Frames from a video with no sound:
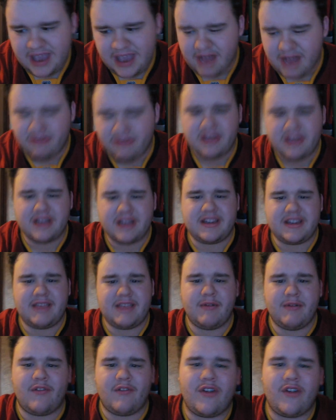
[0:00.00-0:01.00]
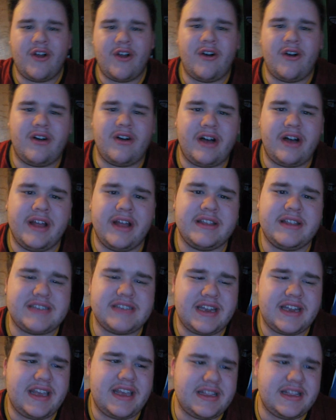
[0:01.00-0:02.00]
A really good team overall. The
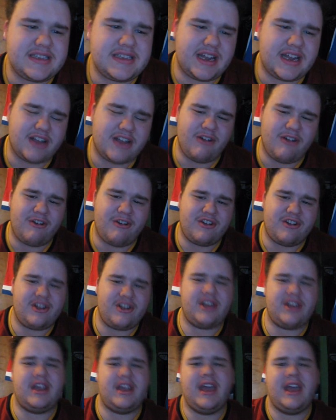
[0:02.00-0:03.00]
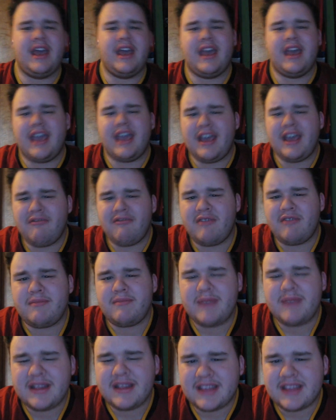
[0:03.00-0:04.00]
Sedins kind of caught on. And one
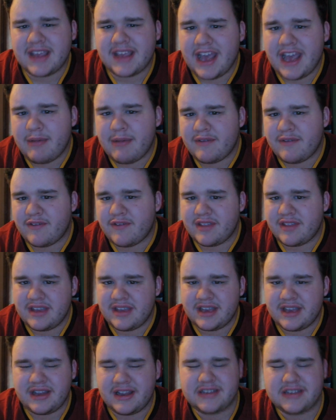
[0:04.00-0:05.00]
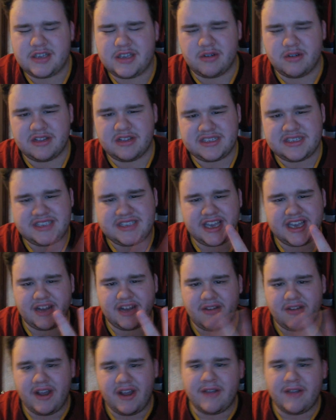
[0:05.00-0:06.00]
big thing happened for the Canucks going to the
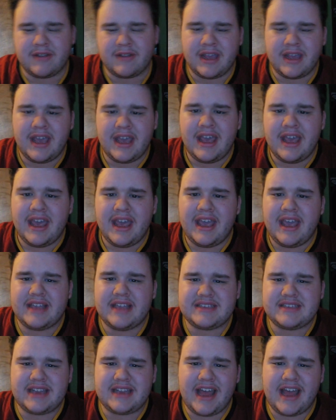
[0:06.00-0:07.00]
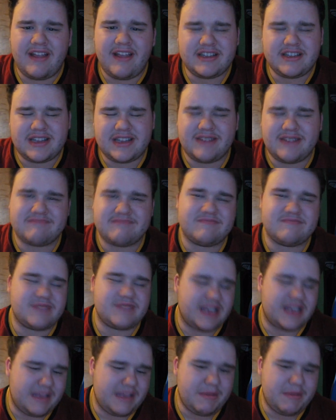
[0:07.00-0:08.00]
second round is that I
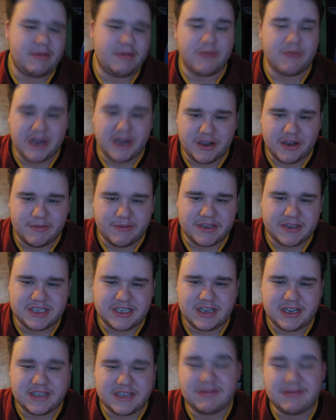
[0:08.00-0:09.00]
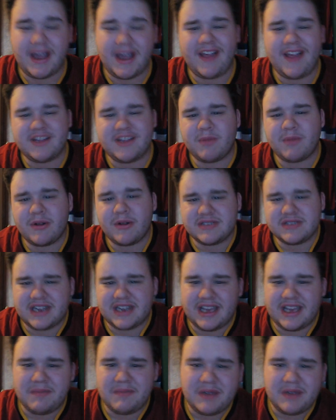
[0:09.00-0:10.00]
may be reading too much into this, but Alex Burrows got
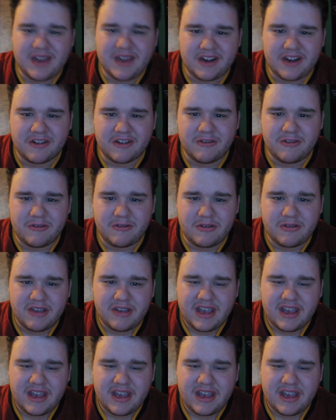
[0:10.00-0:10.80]
an empty netter goal.